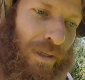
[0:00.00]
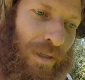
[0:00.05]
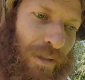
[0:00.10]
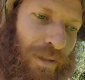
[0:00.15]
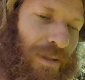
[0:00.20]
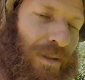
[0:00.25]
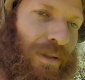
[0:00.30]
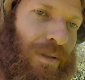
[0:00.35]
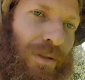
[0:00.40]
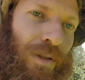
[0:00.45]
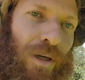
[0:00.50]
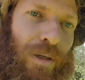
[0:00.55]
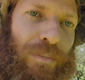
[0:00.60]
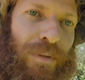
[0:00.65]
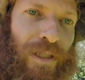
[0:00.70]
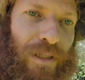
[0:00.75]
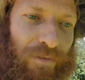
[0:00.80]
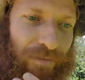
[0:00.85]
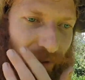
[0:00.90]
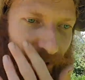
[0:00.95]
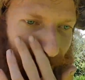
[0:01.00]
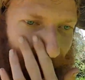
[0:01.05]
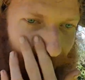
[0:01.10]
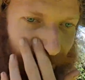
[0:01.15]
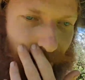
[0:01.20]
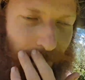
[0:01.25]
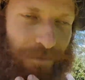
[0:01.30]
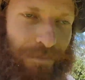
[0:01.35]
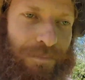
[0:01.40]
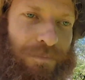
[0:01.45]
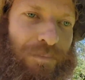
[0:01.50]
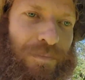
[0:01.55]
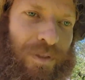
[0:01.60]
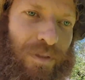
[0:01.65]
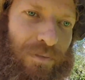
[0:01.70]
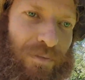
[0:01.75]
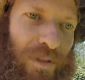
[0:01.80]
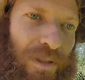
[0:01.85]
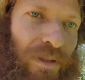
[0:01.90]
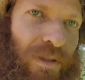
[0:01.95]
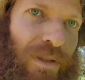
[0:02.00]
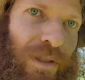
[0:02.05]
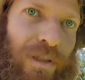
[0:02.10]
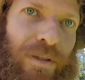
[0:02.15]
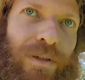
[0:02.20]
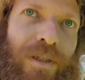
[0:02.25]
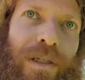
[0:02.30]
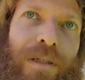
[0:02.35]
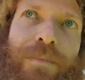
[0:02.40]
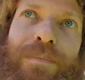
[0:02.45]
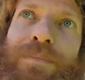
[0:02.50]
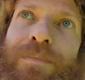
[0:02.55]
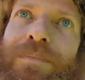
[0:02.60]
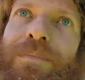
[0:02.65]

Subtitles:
economic value of this area,